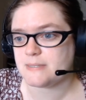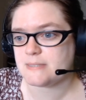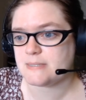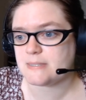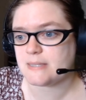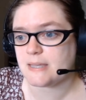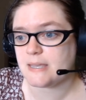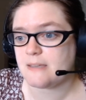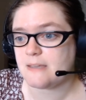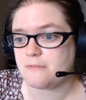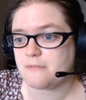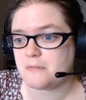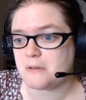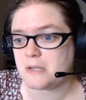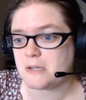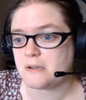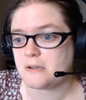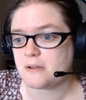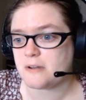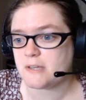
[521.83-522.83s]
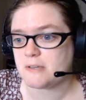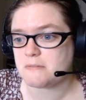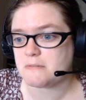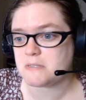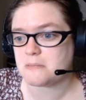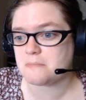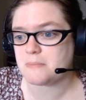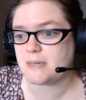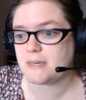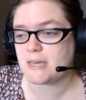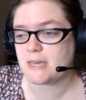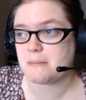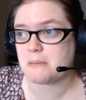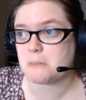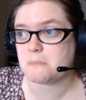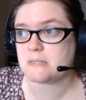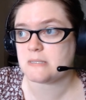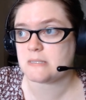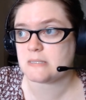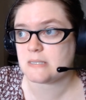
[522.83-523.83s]
slave narratives and became
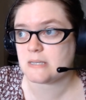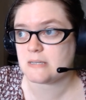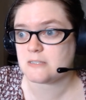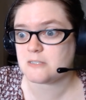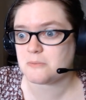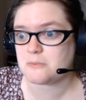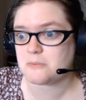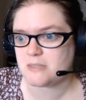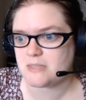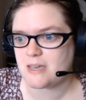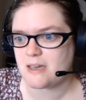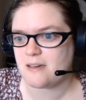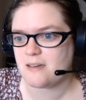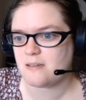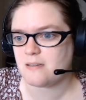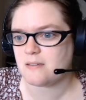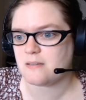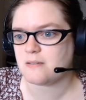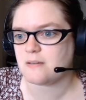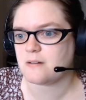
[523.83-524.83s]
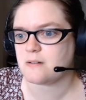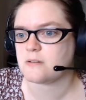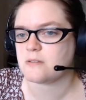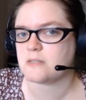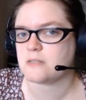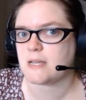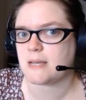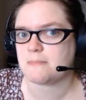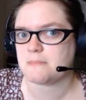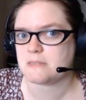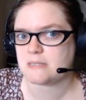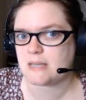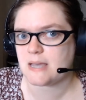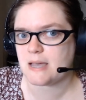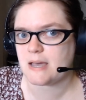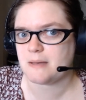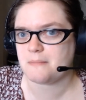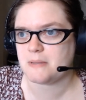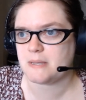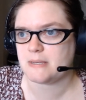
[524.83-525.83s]
obsessed with that, and Uncle Tom's
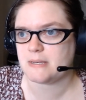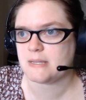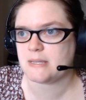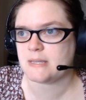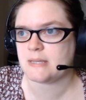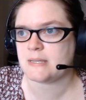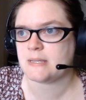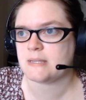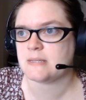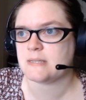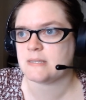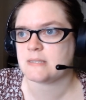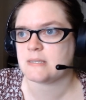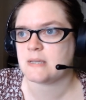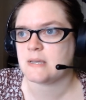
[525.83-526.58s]
Cabin and